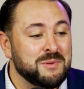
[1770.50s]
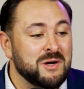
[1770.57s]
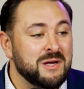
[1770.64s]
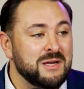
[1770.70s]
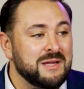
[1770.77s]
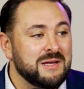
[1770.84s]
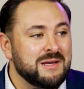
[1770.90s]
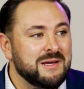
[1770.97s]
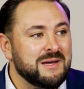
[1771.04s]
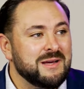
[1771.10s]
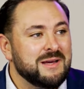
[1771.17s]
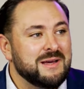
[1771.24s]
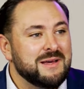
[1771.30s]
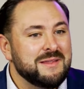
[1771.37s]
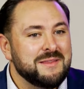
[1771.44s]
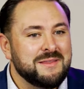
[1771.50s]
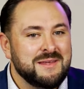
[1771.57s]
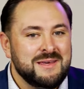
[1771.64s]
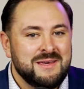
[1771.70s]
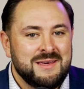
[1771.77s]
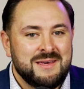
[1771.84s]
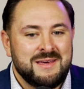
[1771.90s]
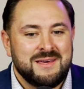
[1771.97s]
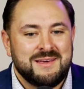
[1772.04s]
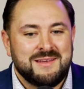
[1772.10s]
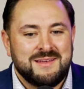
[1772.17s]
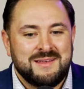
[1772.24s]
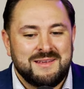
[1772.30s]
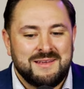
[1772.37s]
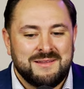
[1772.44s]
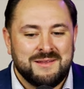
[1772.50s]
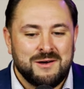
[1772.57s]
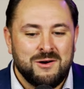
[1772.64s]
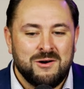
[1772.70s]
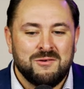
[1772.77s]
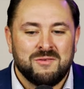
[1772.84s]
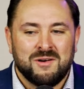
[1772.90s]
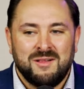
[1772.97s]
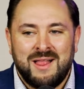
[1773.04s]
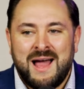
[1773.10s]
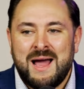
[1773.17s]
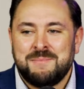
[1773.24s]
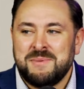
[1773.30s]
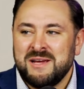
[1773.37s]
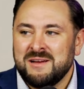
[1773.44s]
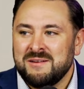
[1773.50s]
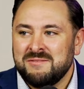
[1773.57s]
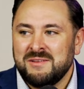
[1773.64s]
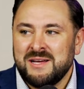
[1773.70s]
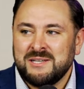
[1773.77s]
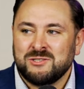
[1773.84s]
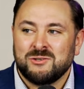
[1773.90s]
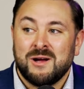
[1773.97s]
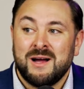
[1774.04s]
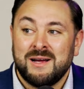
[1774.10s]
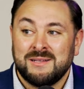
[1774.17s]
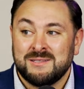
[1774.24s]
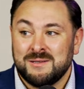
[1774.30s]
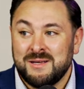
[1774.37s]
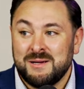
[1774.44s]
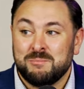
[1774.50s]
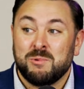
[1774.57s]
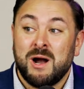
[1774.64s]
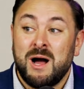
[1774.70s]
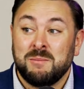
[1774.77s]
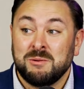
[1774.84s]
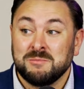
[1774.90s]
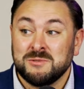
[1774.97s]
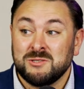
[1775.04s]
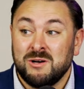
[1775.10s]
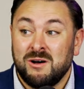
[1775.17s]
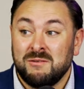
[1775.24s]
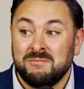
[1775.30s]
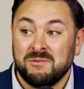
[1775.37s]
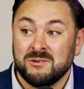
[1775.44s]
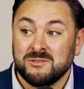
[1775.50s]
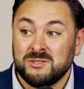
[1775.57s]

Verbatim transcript: But the the overlapping of like trying to like problem solve for